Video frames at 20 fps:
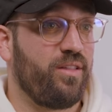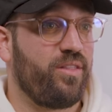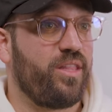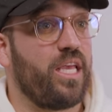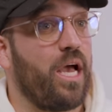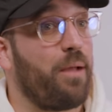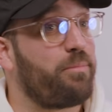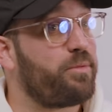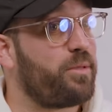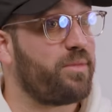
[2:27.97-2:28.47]

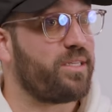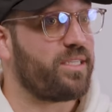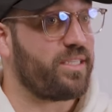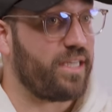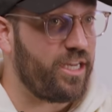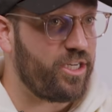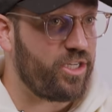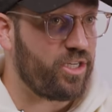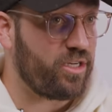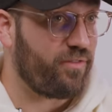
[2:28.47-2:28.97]
the
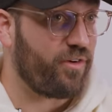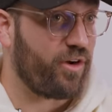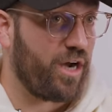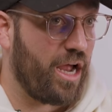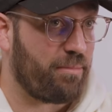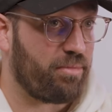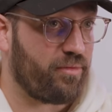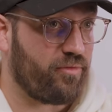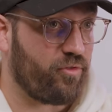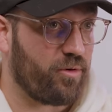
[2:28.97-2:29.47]
optimization of your
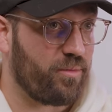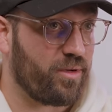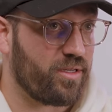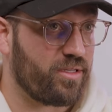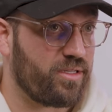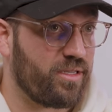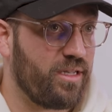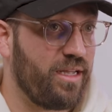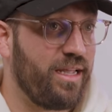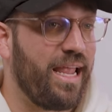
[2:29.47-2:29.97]
ad
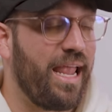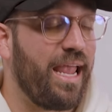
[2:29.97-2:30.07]
performance